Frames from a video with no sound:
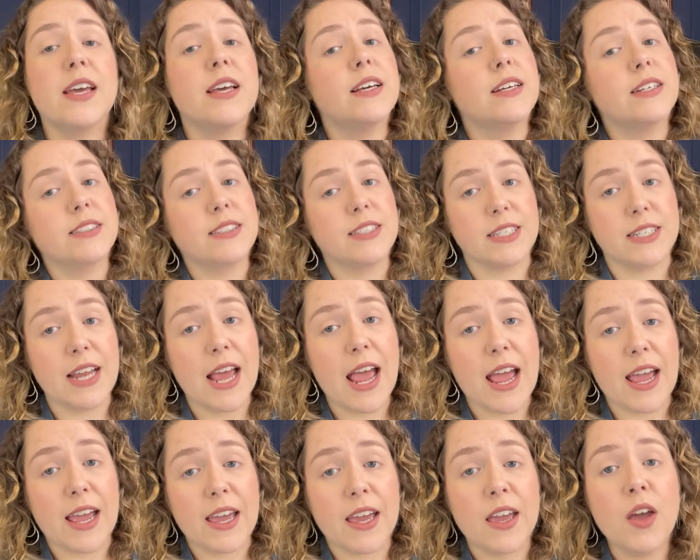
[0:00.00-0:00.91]

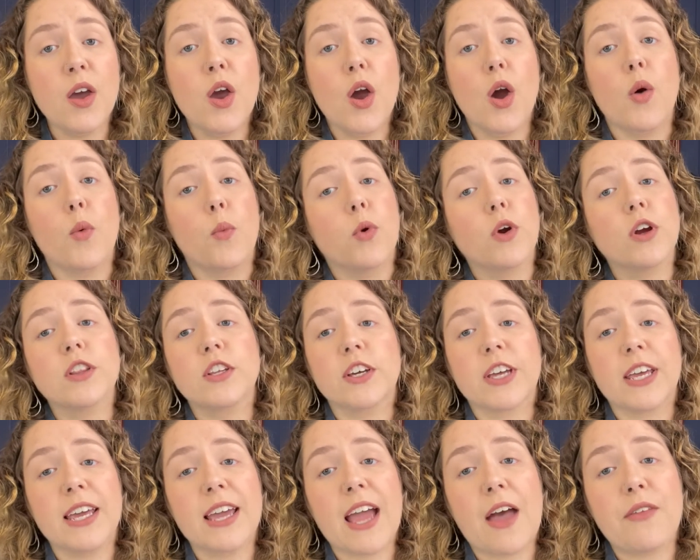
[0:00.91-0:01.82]
Today, we're
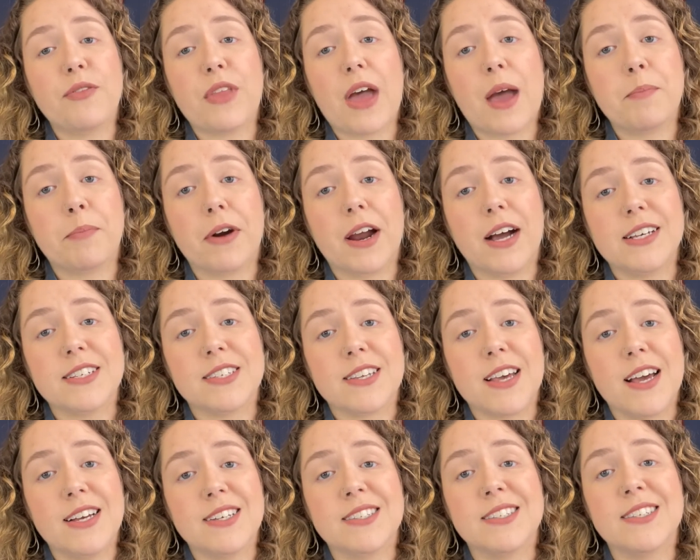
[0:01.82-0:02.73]
looking at that
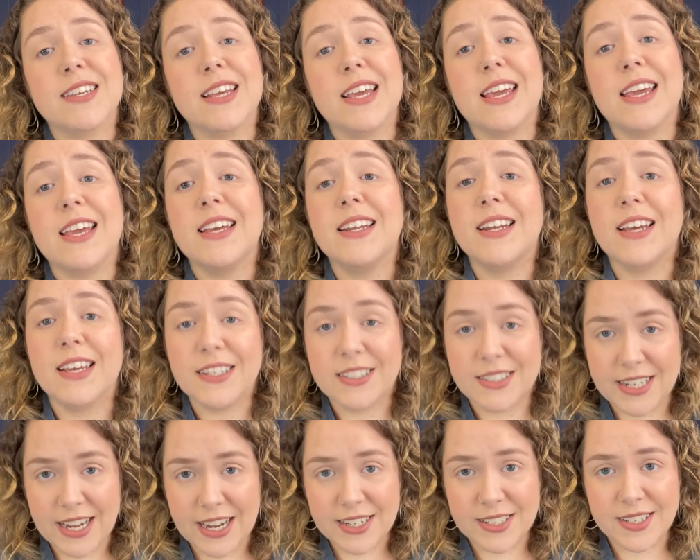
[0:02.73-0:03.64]
process in
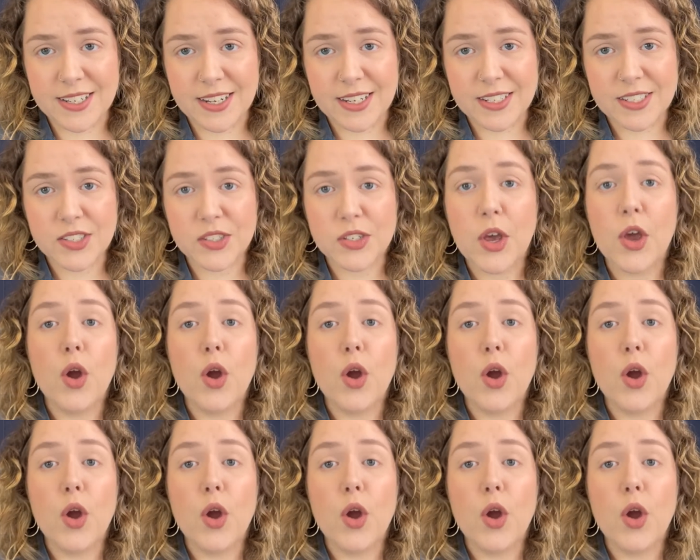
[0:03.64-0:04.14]
Texas,